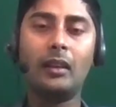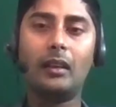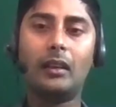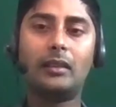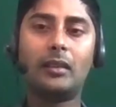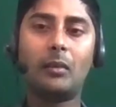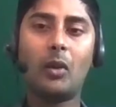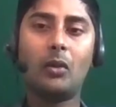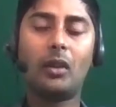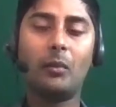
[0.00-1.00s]
It's
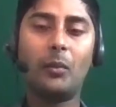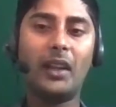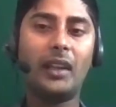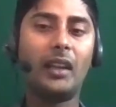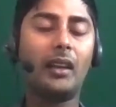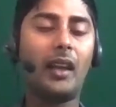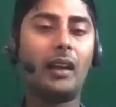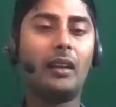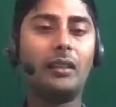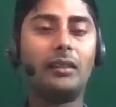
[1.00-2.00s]
about competing in
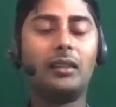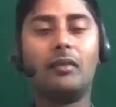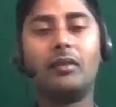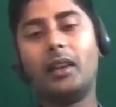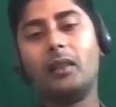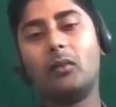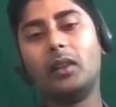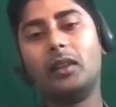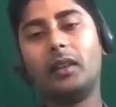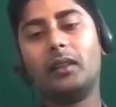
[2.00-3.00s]
Kaggle is definitely
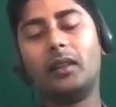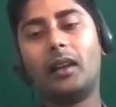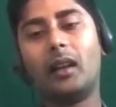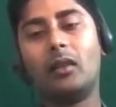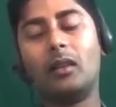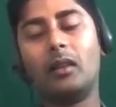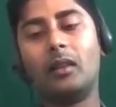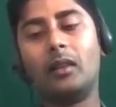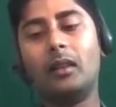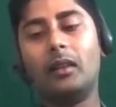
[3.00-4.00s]
one thing that I would
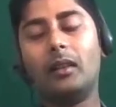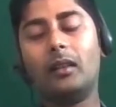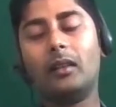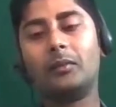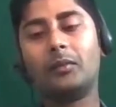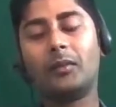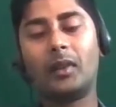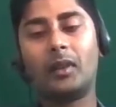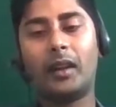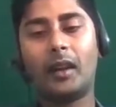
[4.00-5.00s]

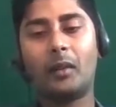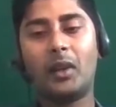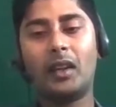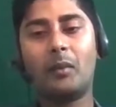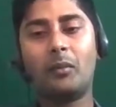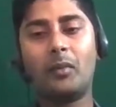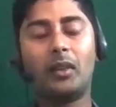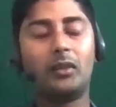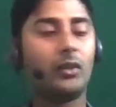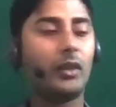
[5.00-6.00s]
recommend them.
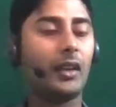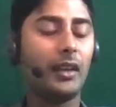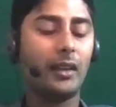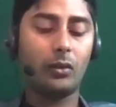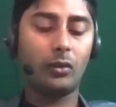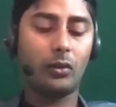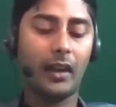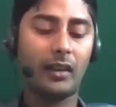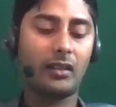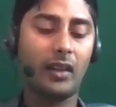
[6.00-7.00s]
So they need to
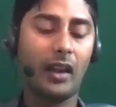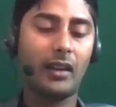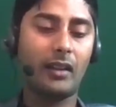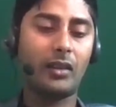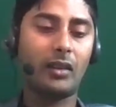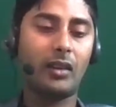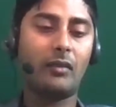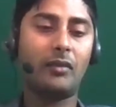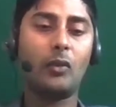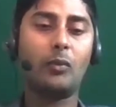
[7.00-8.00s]
get started with a
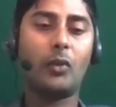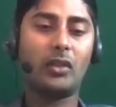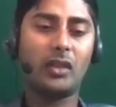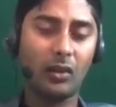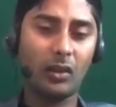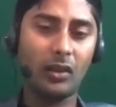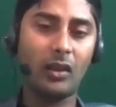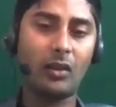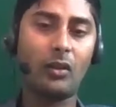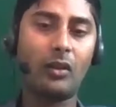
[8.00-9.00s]
few projects on
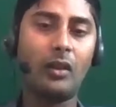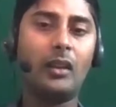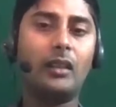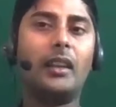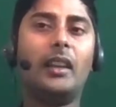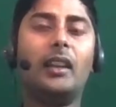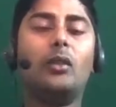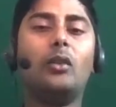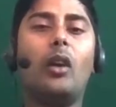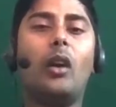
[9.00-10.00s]
their own. They need to
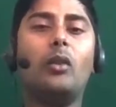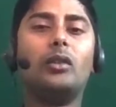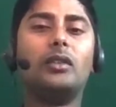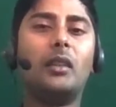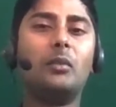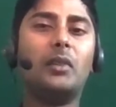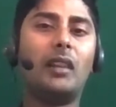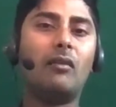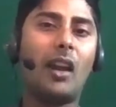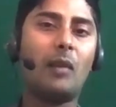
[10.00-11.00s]
know how to set up the
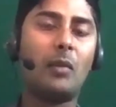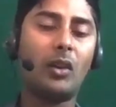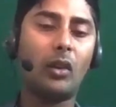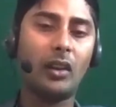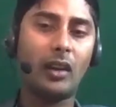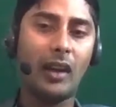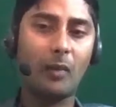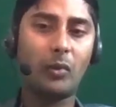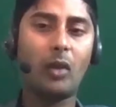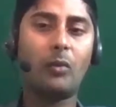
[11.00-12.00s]
environment on their
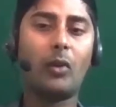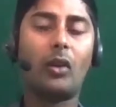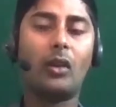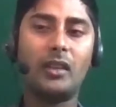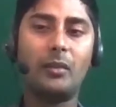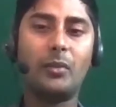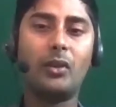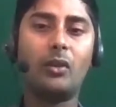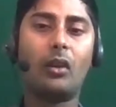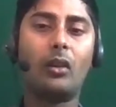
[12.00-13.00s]
laptop or on
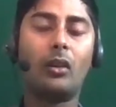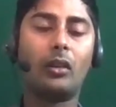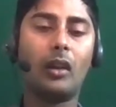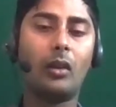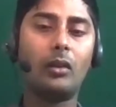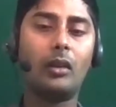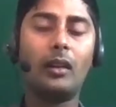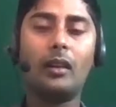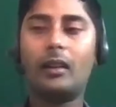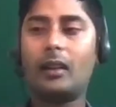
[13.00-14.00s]
GPU or on cloud.
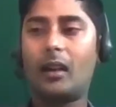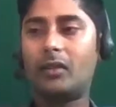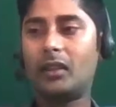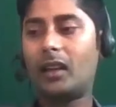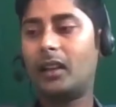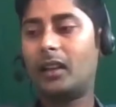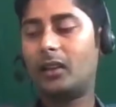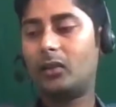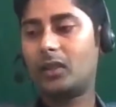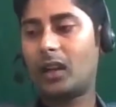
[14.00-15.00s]
After that, they
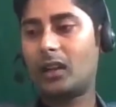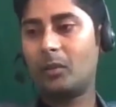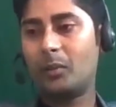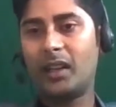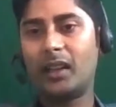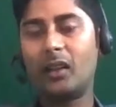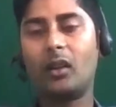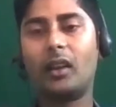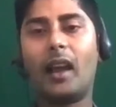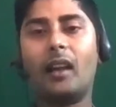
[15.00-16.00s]
need to start competing
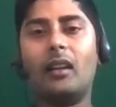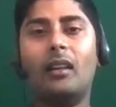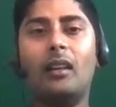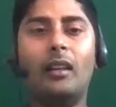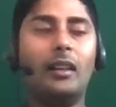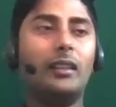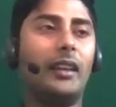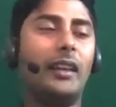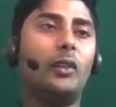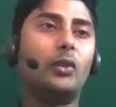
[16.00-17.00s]
on Kaggle. They
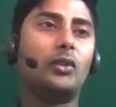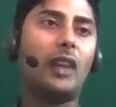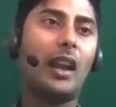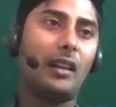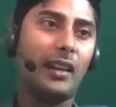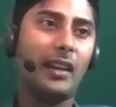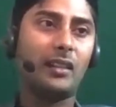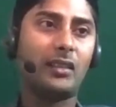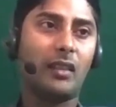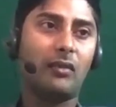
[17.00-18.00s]
need to start reading
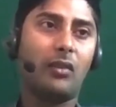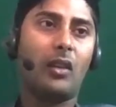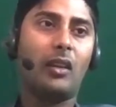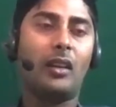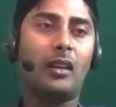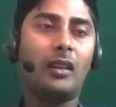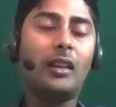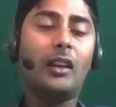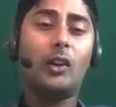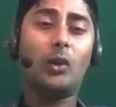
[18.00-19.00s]
stuff on
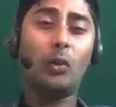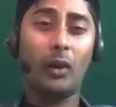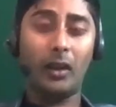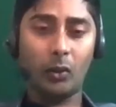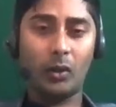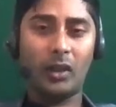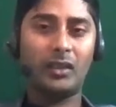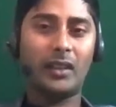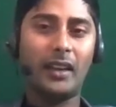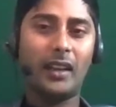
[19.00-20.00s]

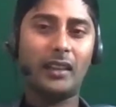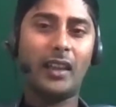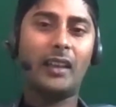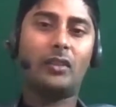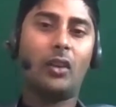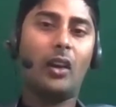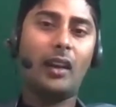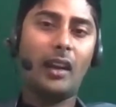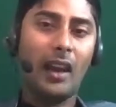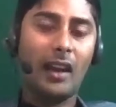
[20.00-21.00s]
towards data science
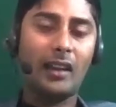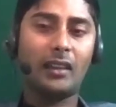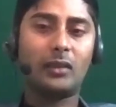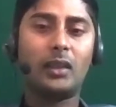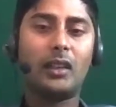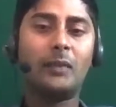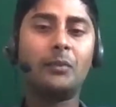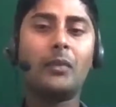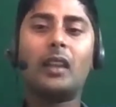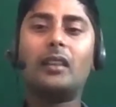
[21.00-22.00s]
or analytics with their.
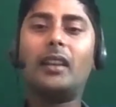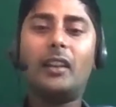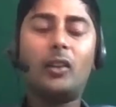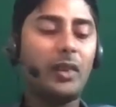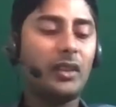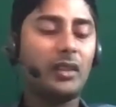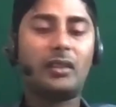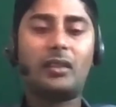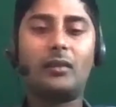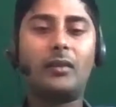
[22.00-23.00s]
They need to be
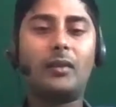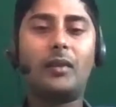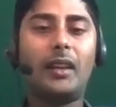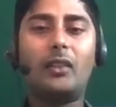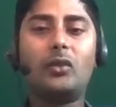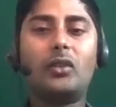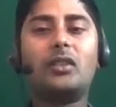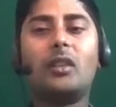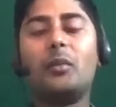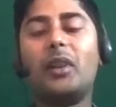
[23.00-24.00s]
just they need to just
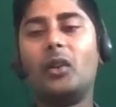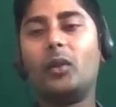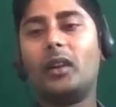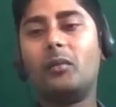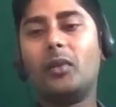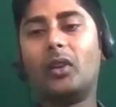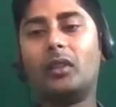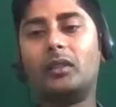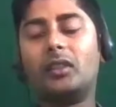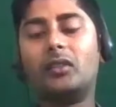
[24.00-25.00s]
jump into it
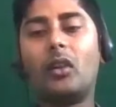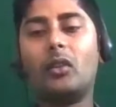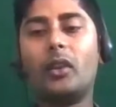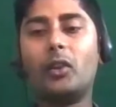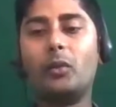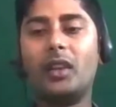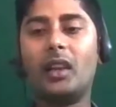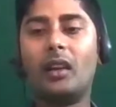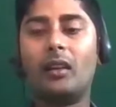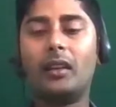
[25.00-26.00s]
because it's not going to be
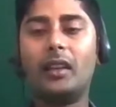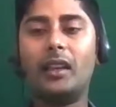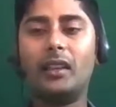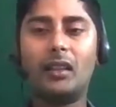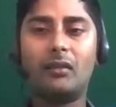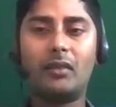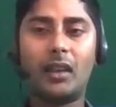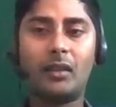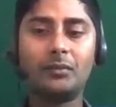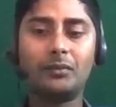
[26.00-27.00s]
a easy affair.